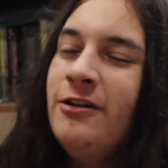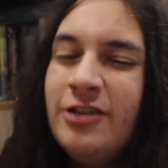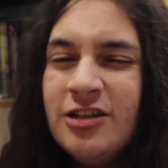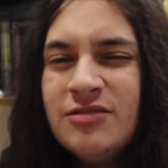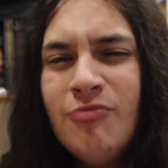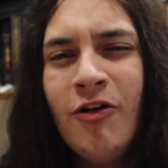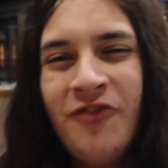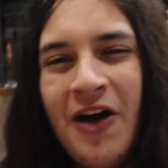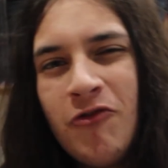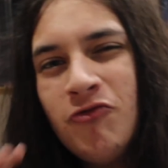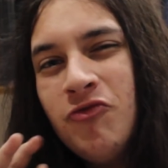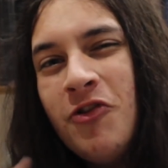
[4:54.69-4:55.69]
does
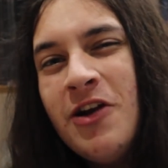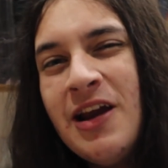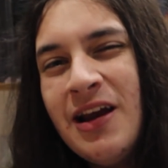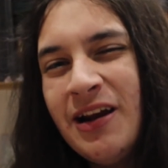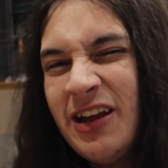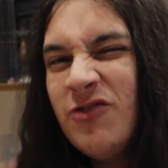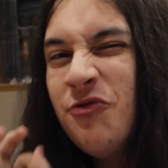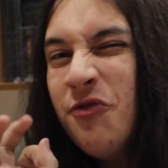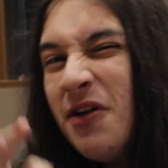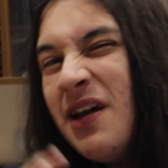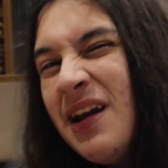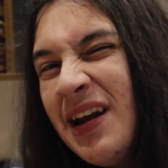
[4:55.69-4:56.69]
Moffat
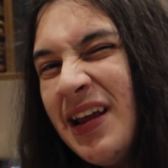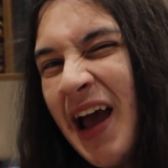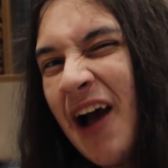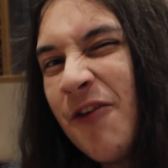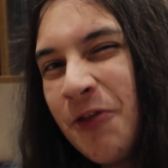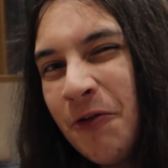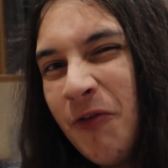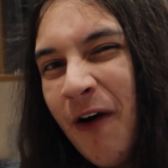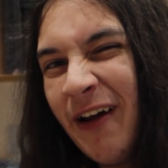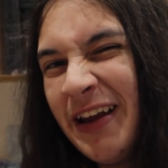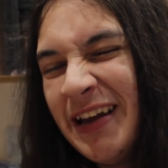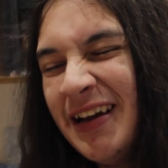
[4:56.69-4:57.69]
really have the
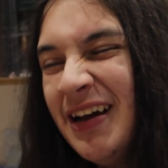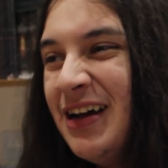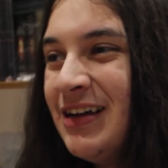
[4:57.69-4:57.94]
right